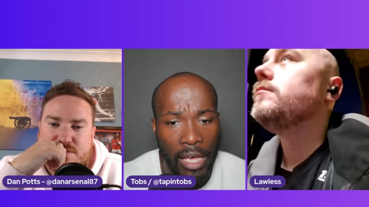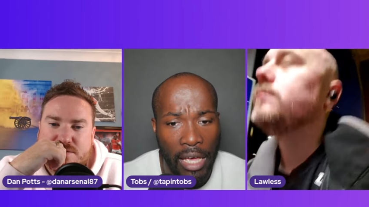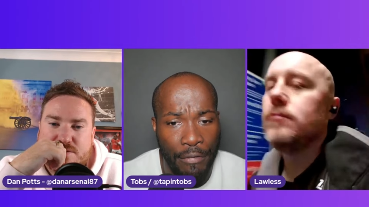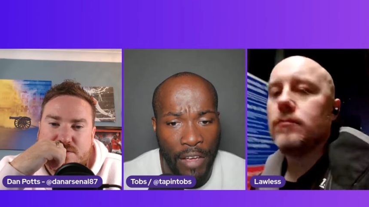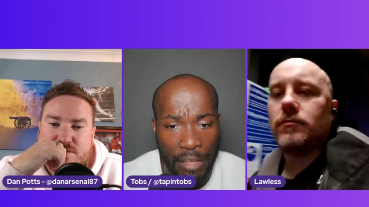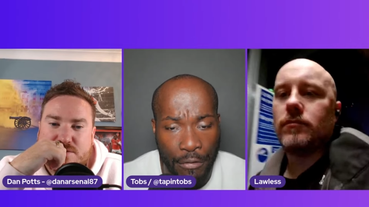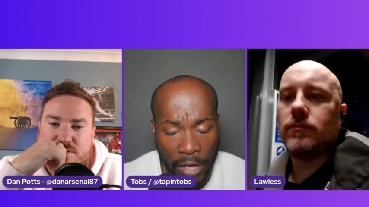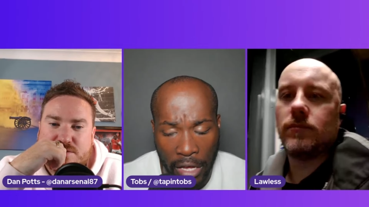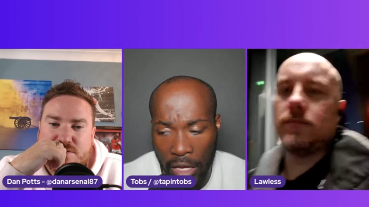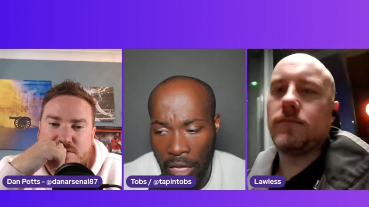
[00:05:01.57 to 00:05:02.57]

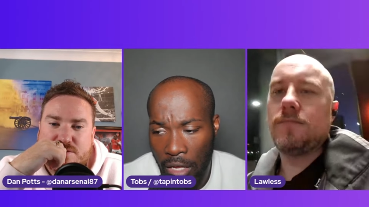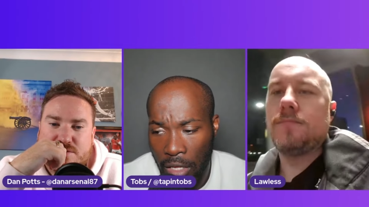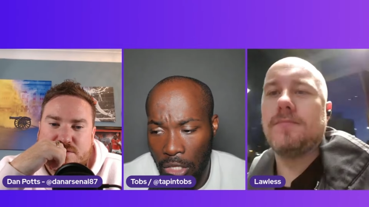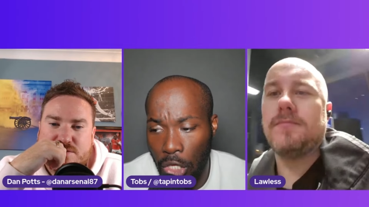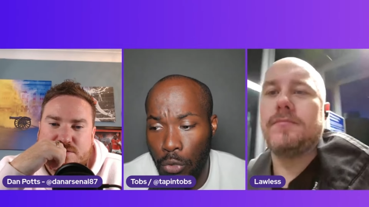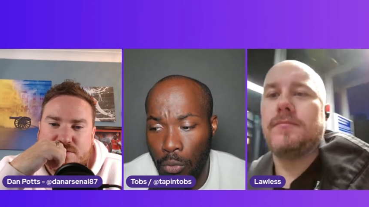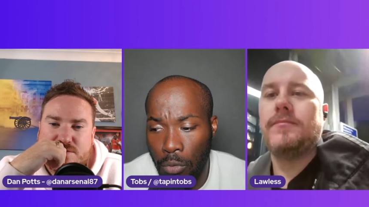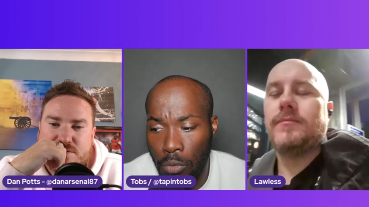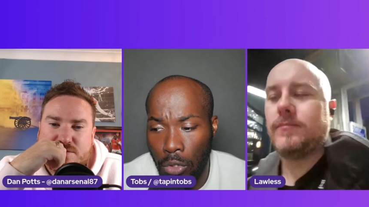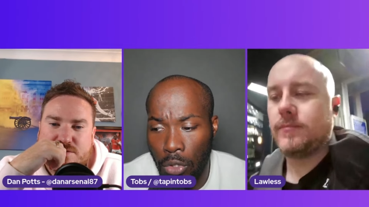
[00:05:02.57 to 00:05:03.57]

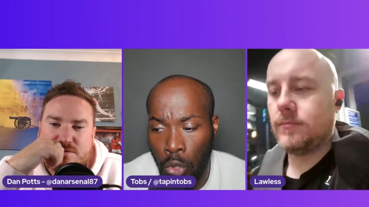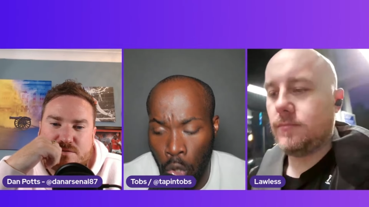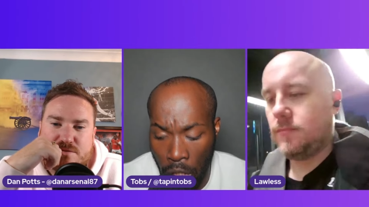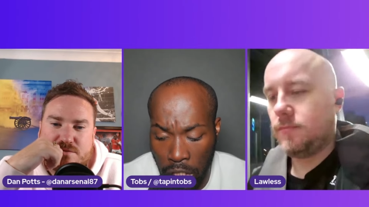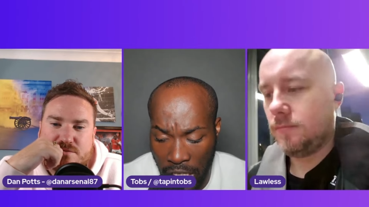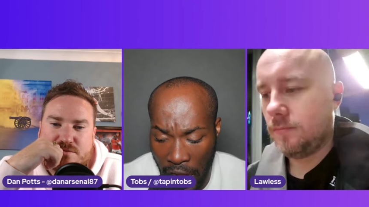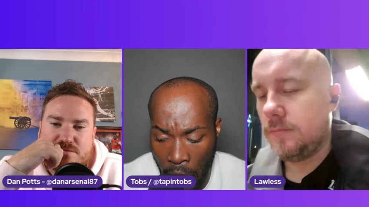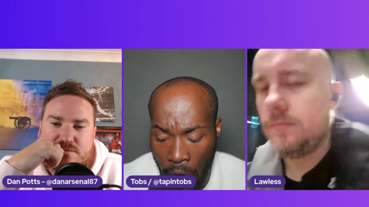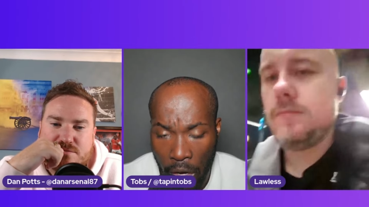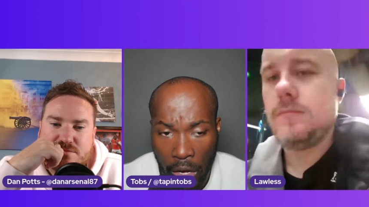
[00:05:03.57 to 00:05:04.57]
Speaker 1: anything. Kudus out.
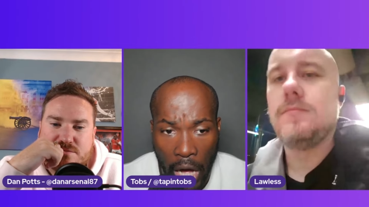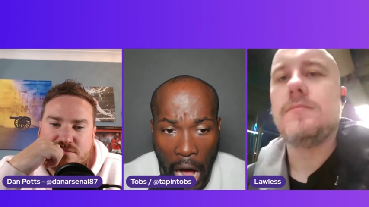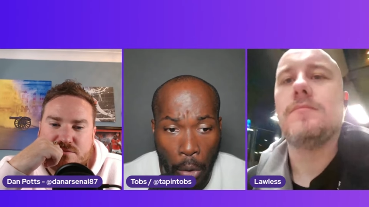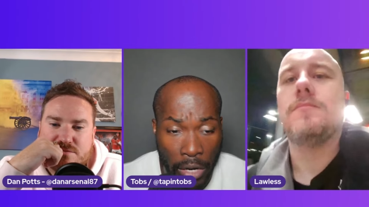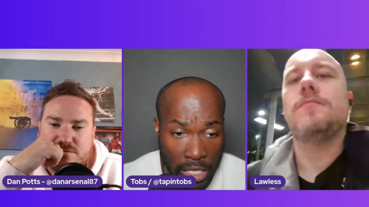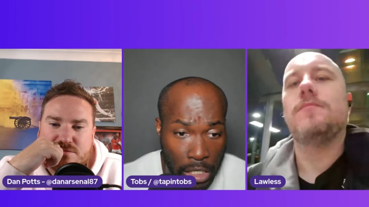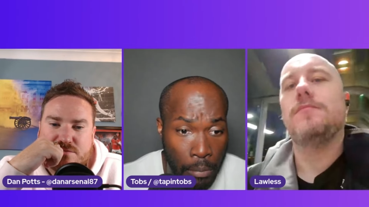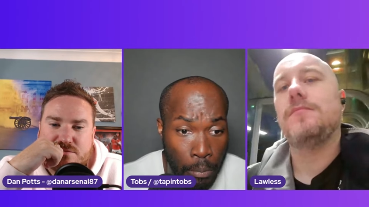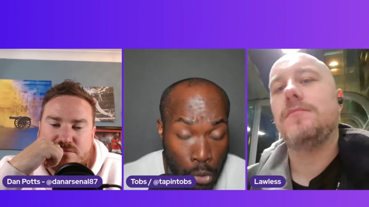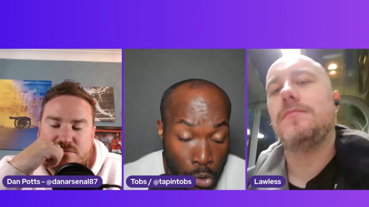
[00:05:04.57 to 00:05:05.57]
I would actually
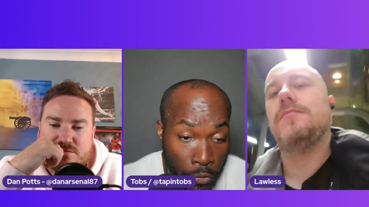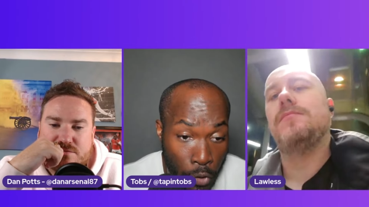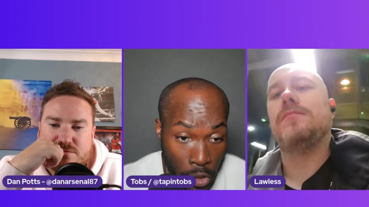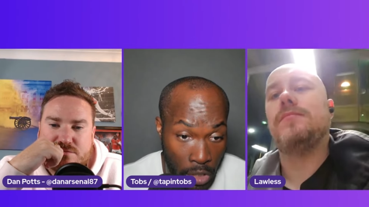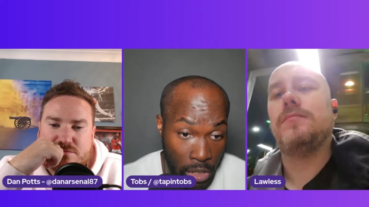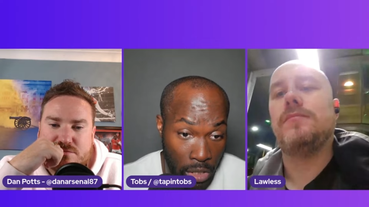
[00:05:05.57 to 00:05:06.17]
move Kudus.